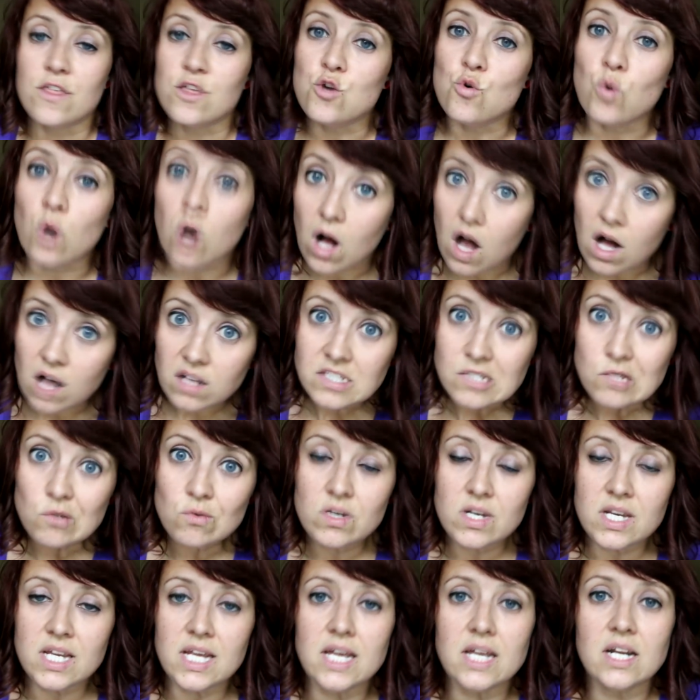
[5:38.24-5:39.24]
You will also
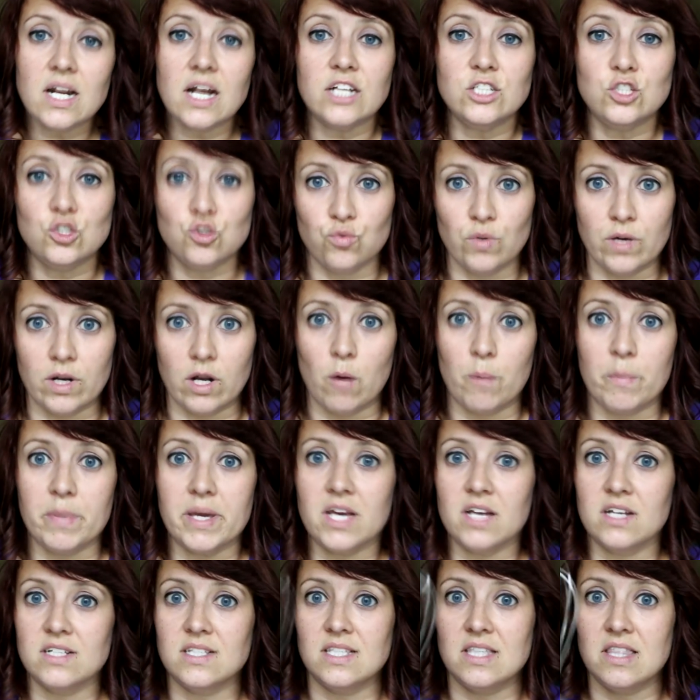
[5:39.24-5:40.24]
need a drill
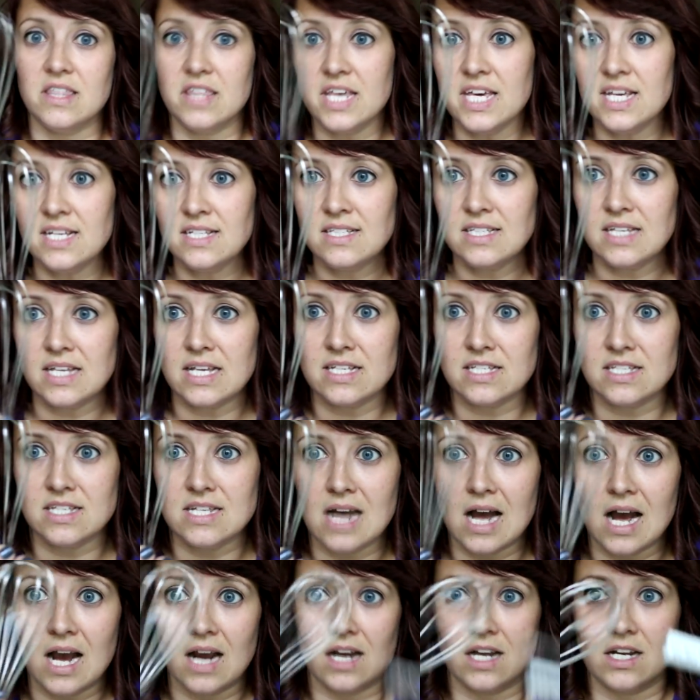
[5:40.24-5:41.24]
because this is
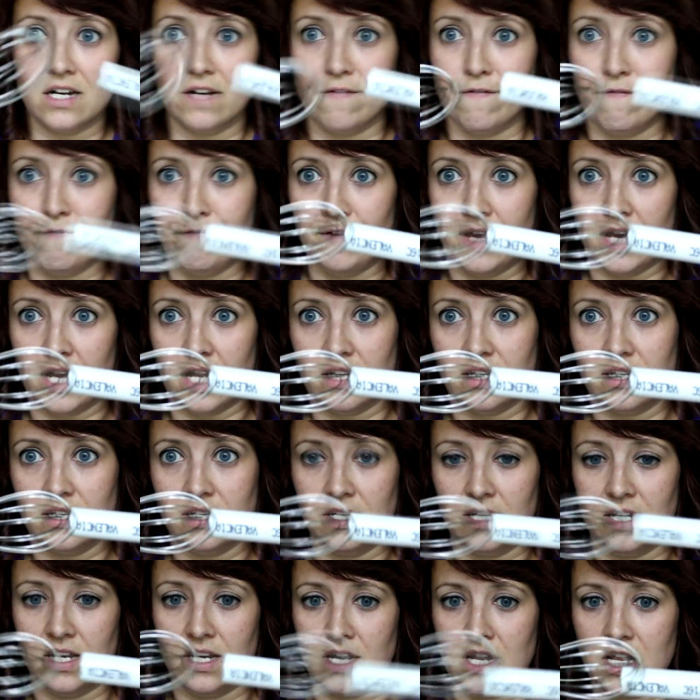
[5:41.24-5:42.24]
not gonna
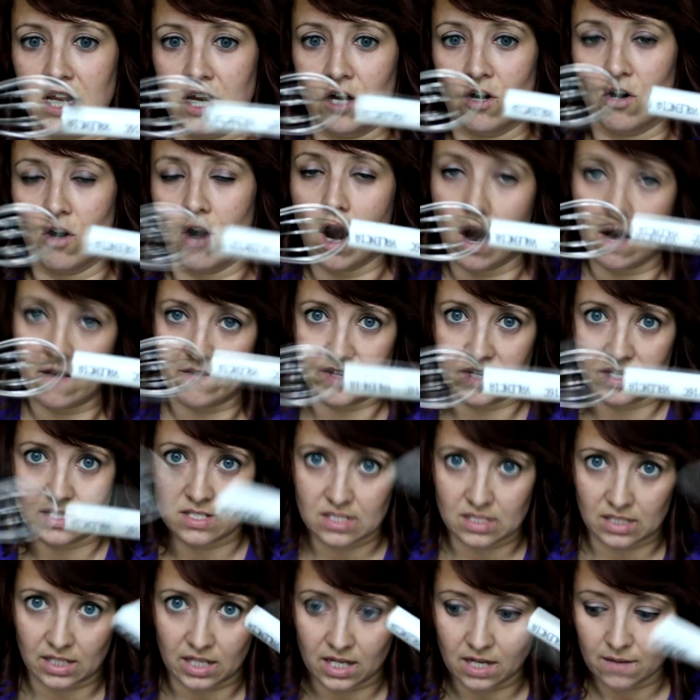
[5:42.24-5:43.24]
fit in here,
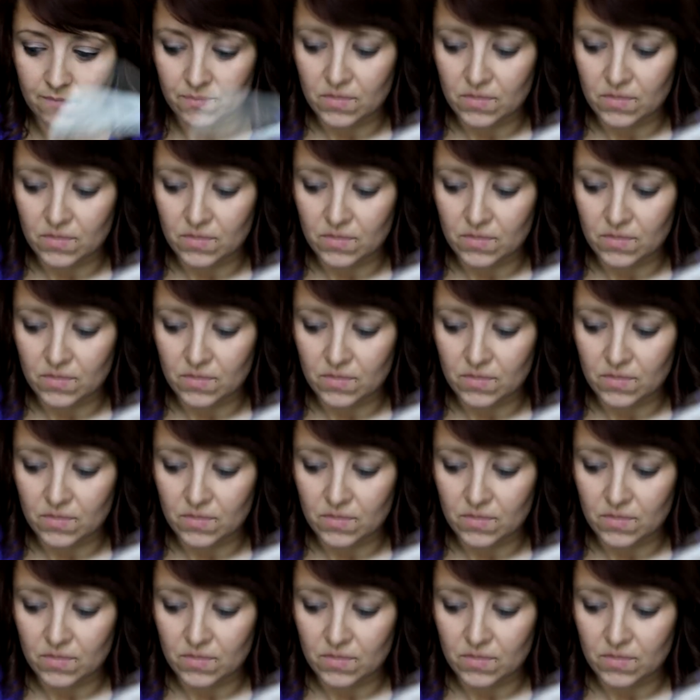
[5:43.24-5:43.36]
obviously.